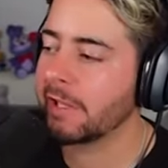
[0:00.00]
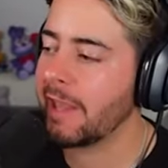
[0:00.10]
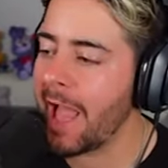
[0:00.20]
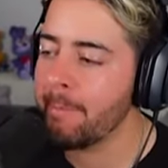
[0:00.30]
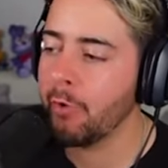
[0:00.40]

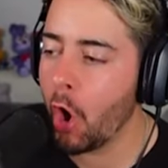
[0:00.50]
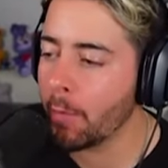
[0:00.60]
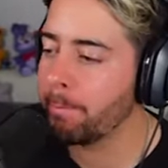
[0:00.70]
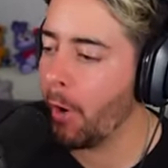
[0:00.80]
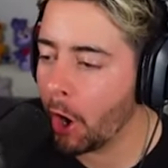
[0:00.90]

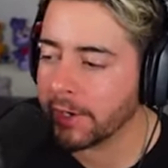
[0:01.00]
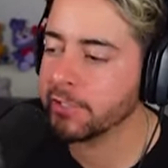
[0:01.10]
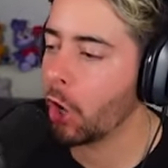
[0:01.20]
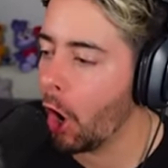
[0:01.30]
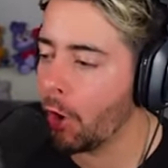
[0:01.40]
Glamrock
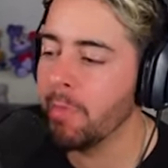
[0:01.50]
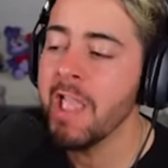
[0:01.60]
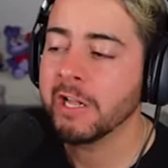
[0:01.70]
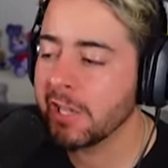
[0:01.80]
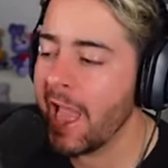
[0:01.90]
Bonnie's home.
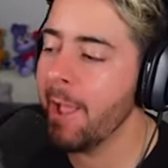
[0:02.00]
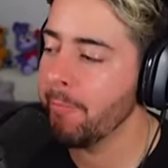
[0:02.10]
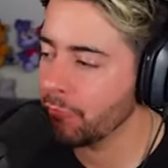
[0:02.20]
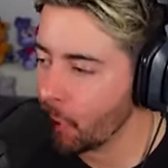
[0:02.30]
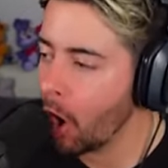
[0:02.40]

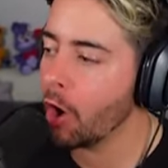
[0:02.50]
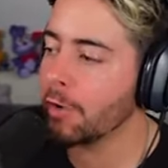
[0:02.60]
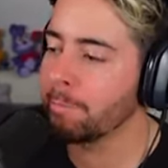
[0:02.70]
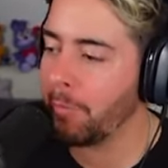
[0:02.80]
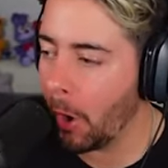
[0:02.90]
Glamrock
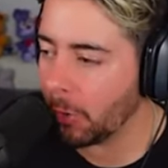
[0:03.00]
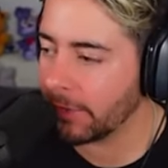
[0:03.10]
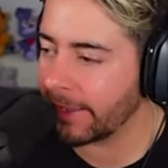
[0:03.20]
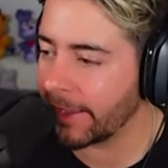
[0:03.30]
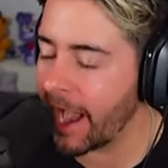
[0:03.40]

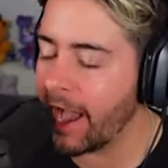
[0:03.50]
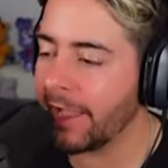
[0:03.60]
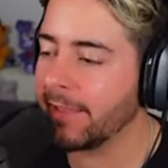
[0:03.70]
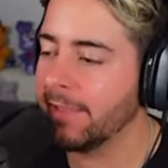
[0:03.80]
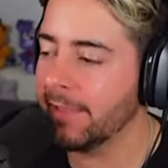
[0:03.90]
Bowling.
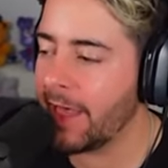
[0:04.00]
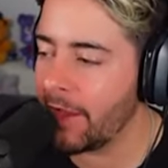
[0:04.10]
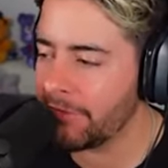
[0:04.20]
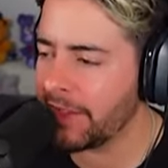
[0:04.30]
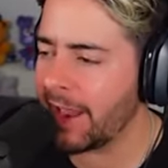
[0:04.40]
I
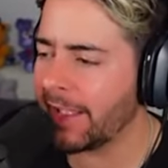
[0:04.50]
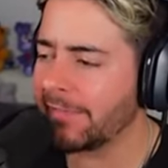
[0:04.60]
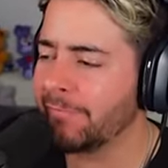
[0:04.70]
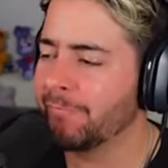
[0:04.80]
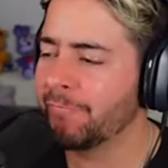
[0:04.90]
love it. I.
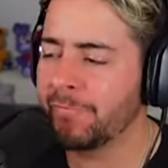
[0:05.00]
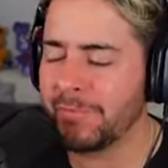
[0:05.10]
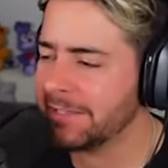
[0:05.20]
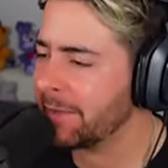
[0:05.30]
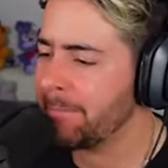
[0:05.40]
This is